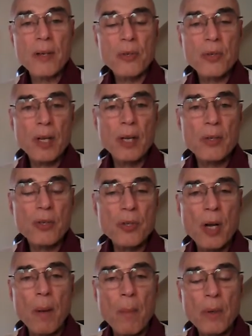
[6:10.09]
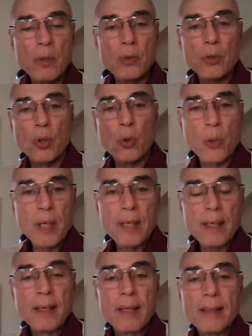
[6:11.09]
is in some
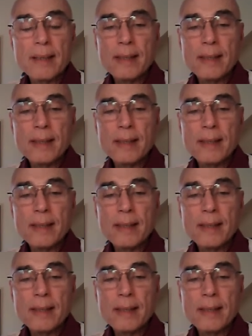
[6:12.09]
degree